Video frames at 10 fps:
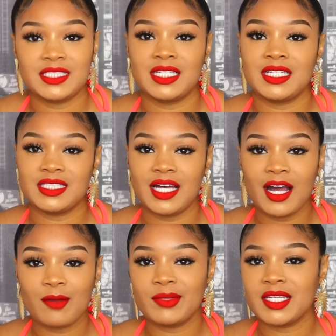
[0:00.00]

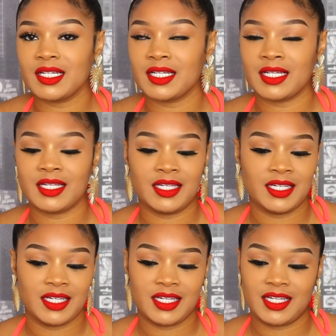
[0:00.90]
TikTok
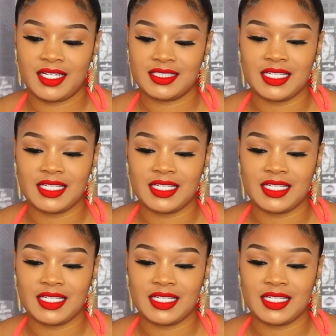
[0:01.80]
because